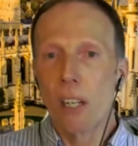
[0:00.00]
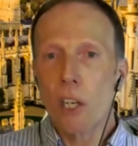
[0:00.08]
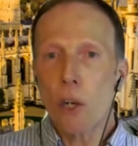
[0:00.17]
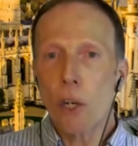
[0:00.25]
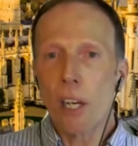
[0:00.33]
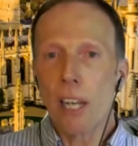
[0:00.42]

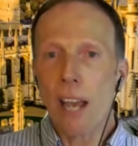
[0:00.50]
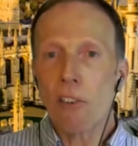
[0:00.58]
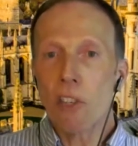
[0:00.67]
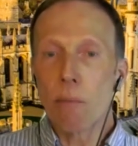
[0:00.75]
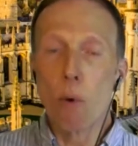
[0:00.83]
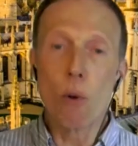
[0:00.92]
You can get
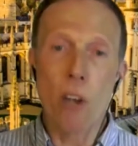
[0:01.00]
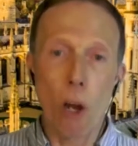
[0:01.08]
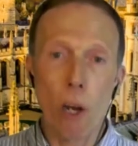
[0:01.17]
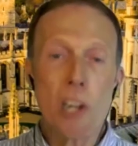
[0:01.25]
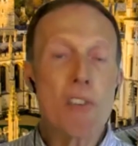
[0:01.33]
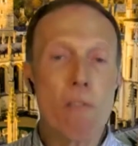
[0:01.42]
small
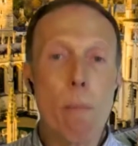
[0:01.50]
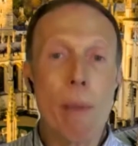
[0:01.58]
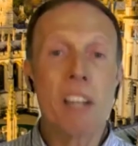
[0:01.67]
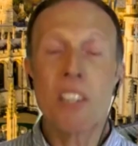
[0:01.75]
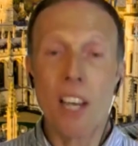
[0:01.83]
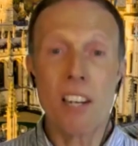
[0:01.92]
knowledge from
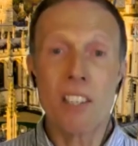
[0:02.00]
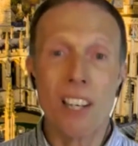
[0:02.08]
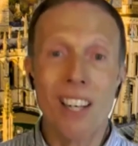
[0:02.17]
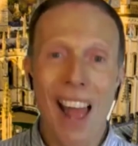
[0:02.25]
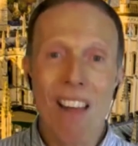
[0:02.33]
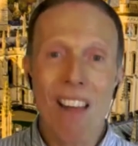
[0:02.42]
big data.